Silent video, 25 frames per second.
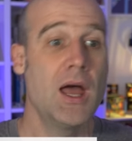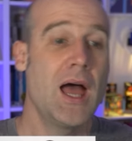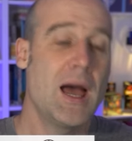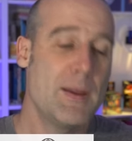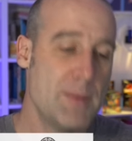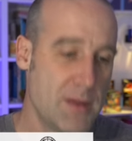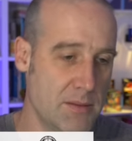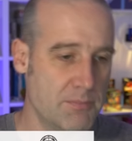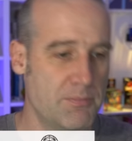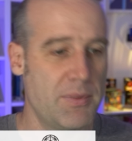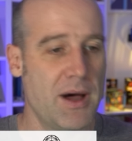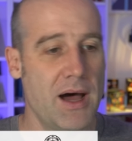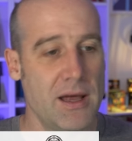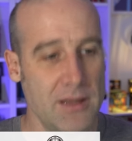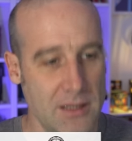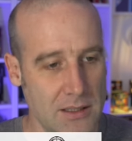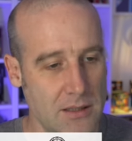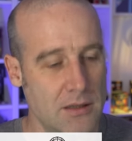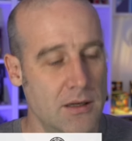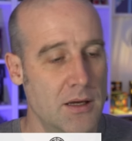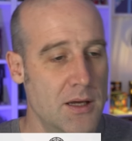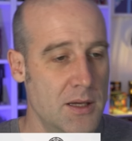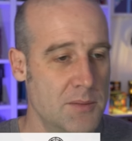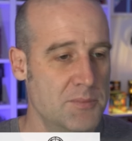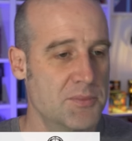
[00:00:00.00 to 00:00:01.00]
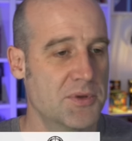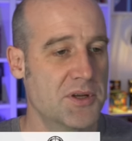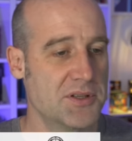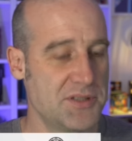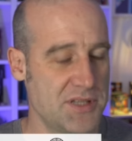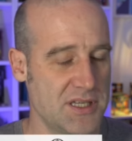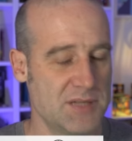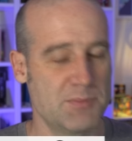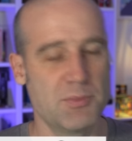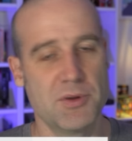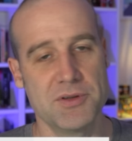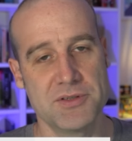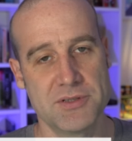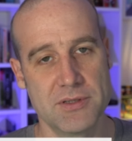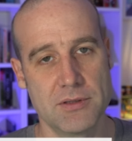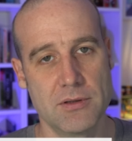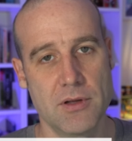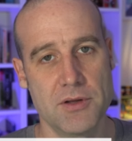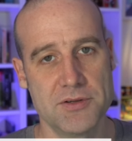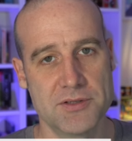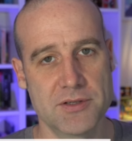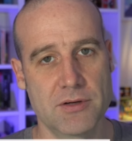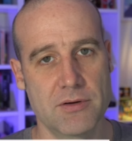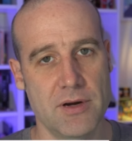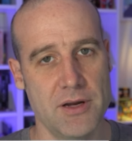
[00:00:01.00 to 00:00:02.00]
I mean, partly because they sponsor
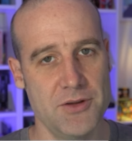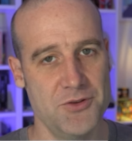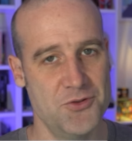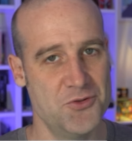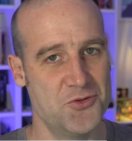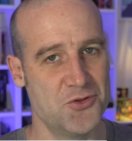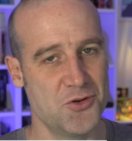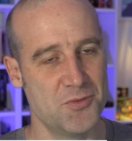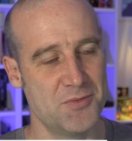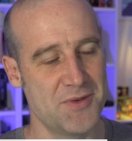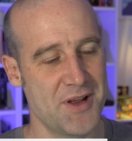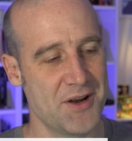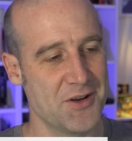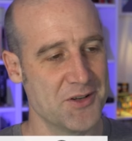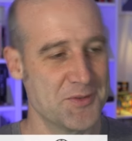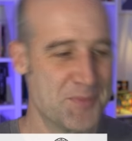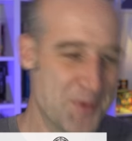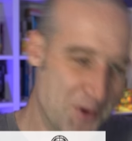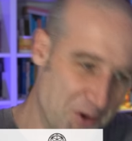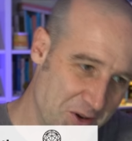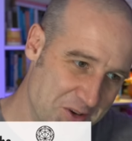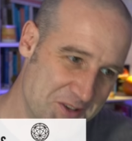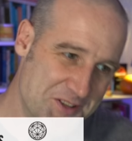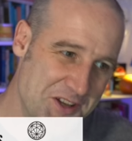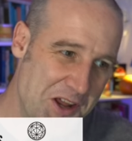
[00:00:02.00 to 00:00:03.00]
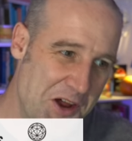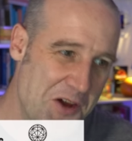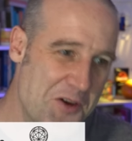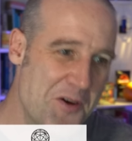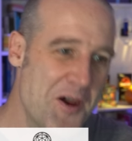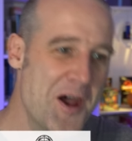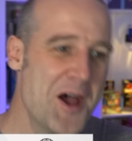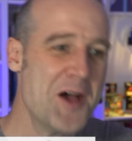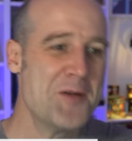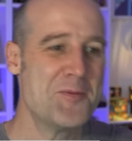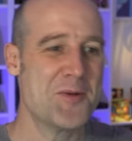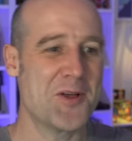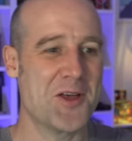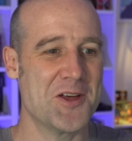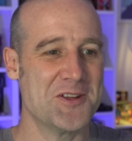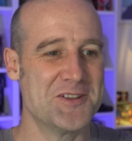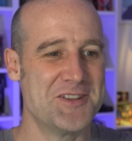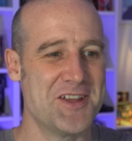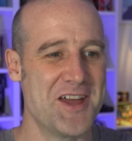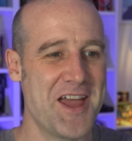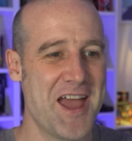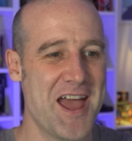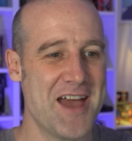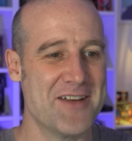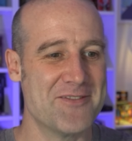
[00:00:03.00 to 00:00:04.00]
loads of great YouTube channels, but also because
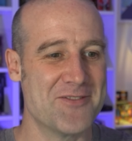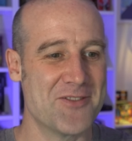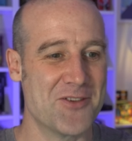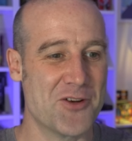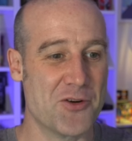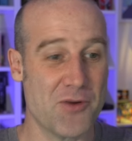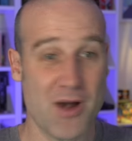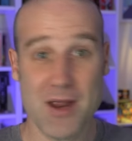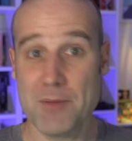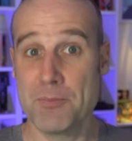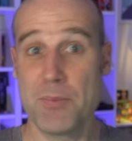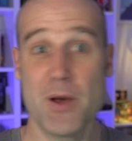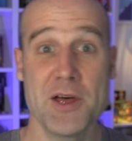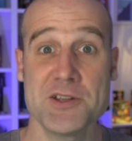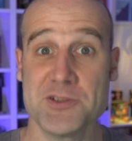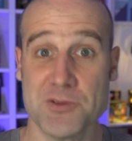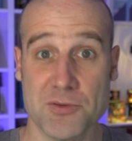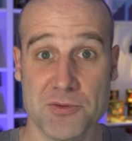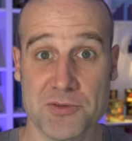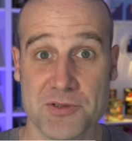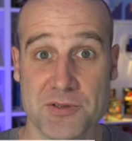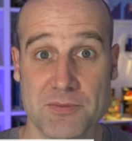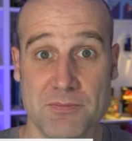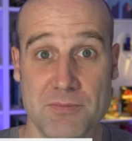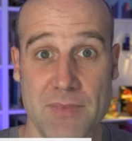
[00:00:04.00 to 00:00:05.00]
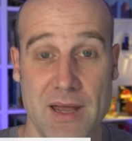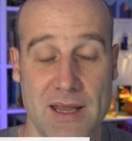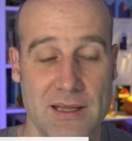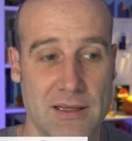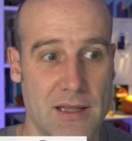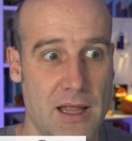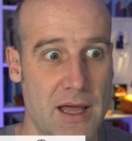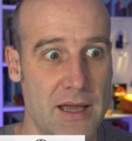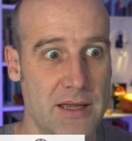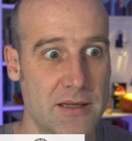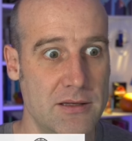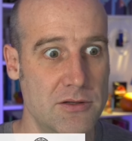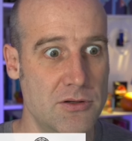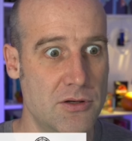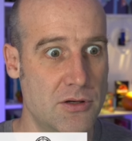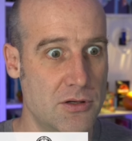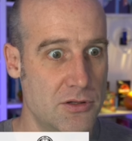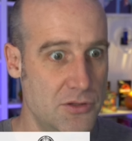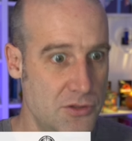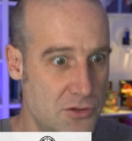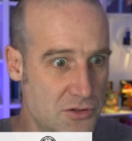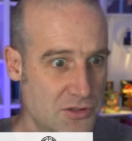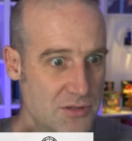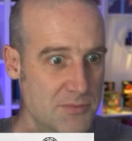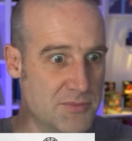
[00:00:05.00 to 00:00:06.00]
they have great puzzles and like you
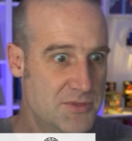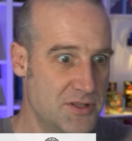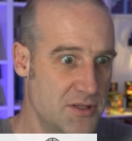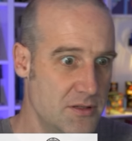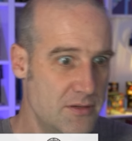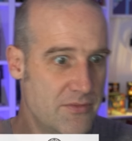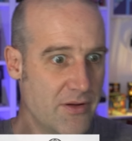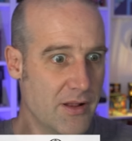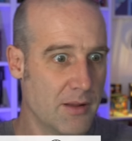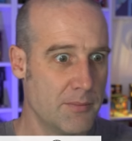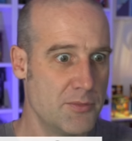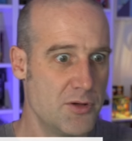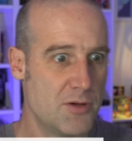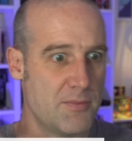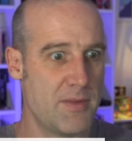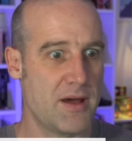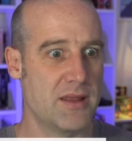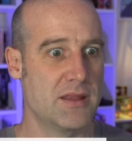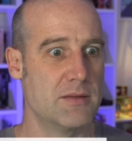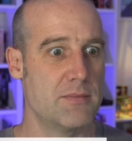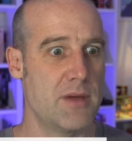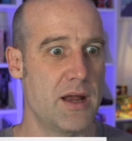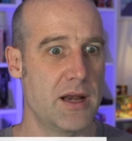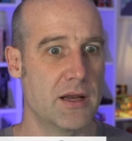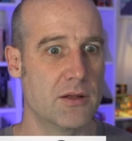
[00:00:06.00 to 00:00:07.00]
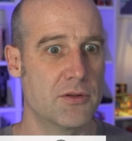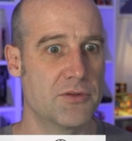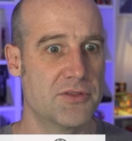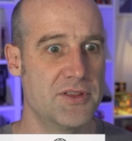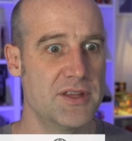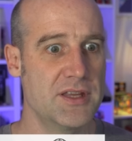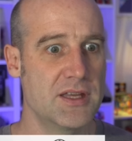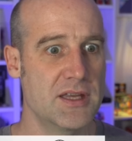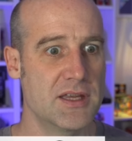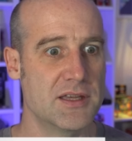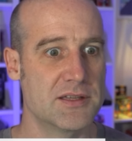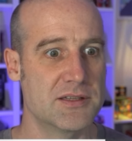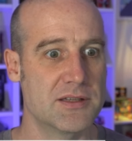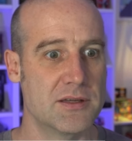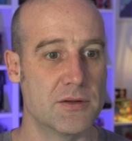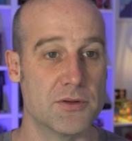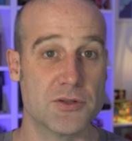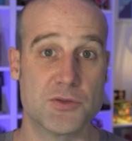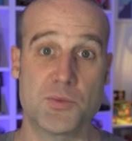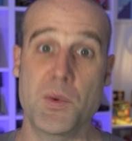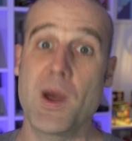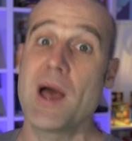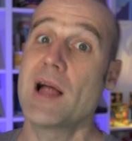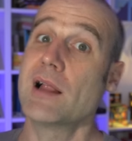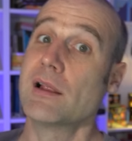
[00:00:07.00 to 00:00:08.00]
can use them to develop your mathematical thinking
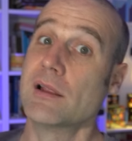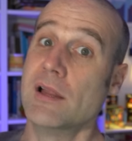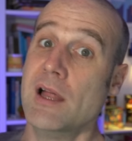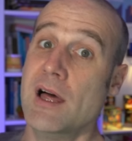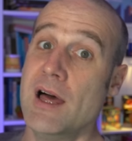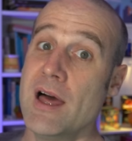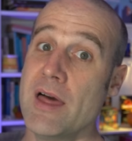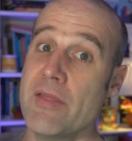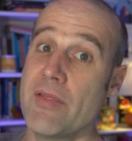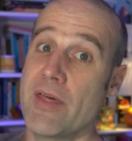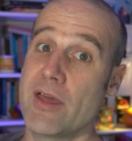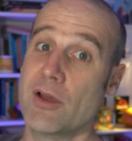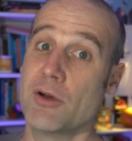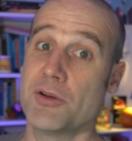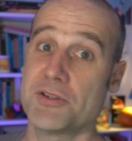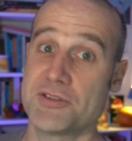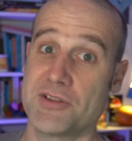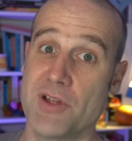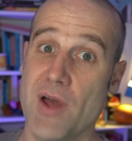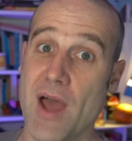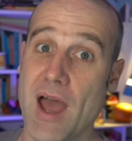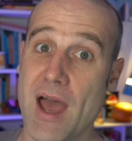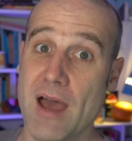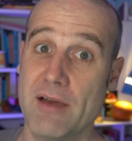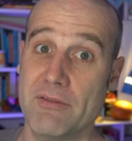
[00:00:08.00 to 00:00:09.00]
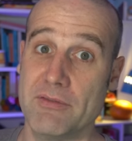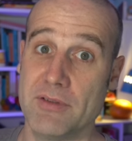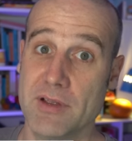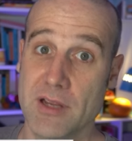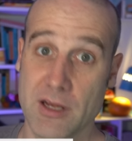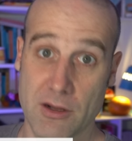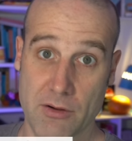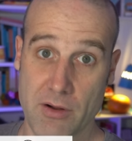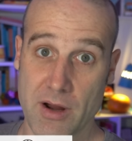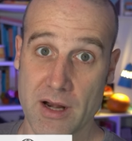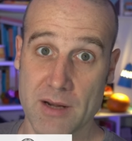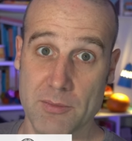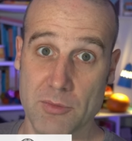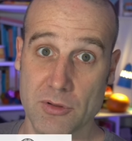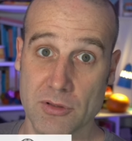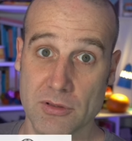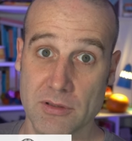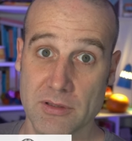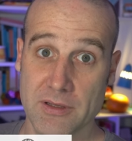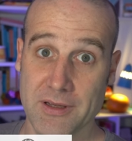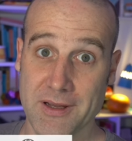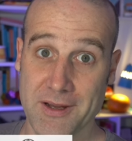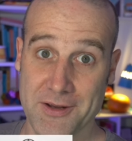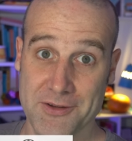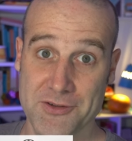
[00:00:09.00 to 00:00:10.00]
skills. Well, they also have incredible
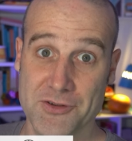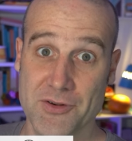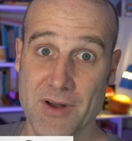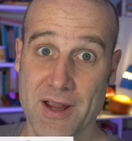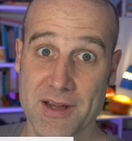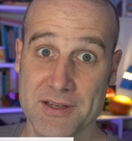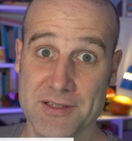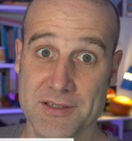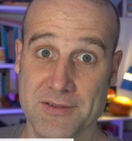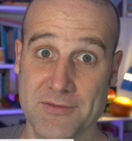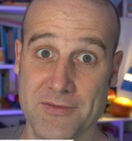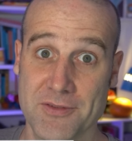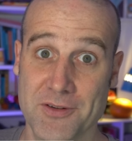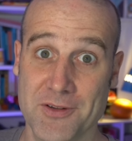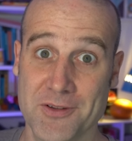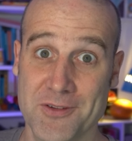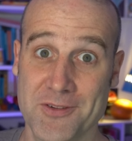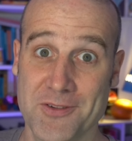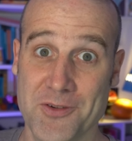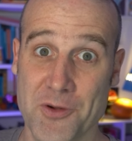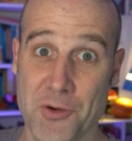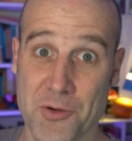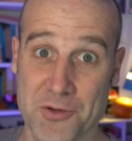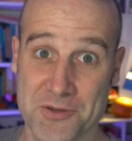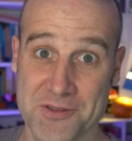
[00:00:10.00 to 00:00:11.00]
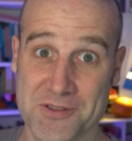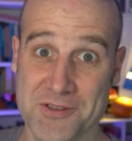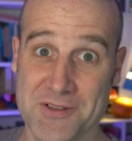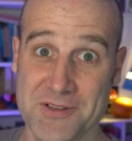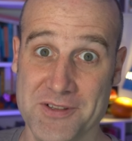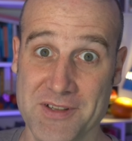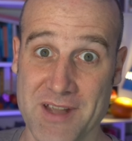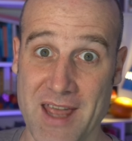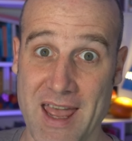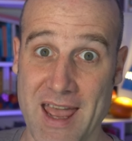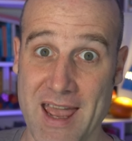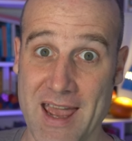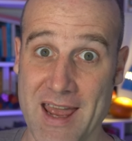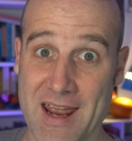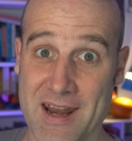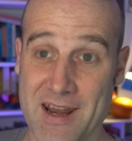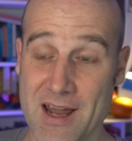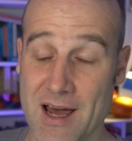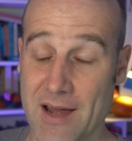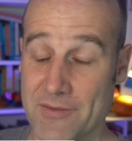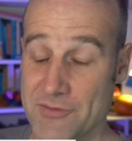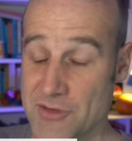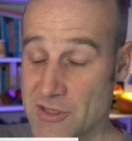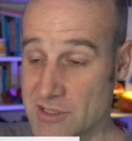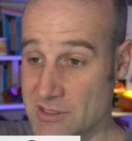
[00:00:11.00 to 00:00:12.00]
interactive courses and
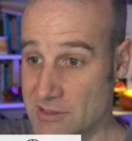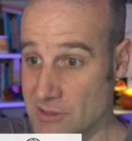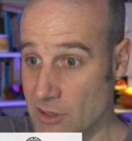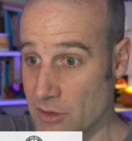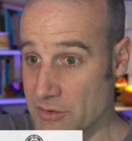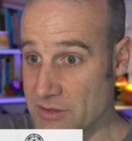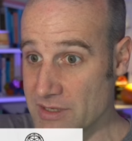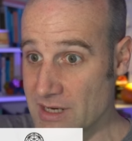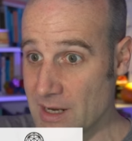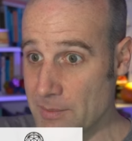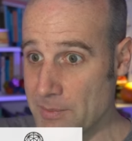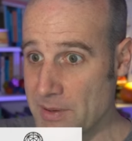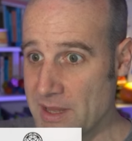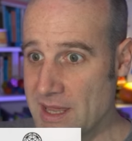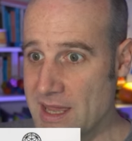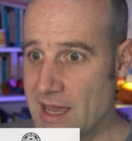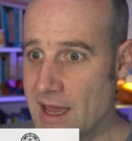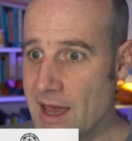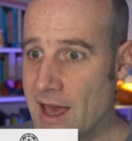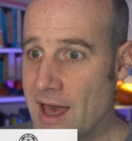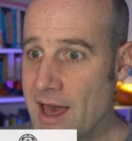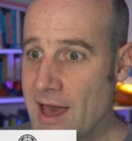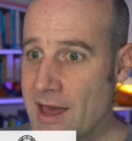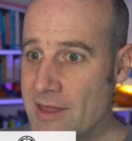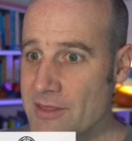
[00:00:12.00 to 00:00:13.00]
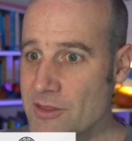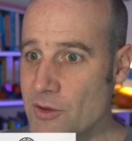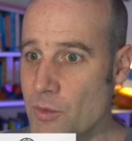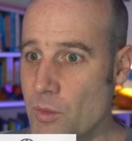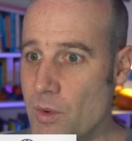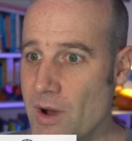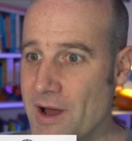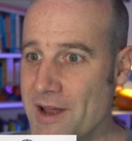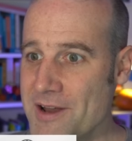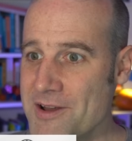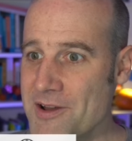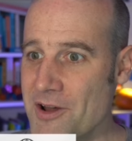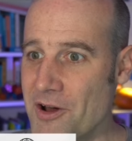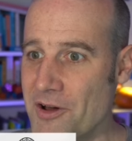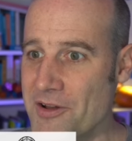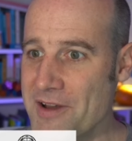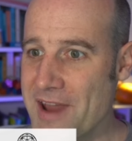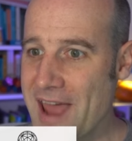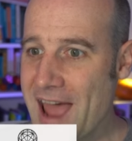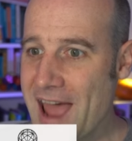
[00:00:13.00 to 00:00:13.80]
I've just loaded up here the one on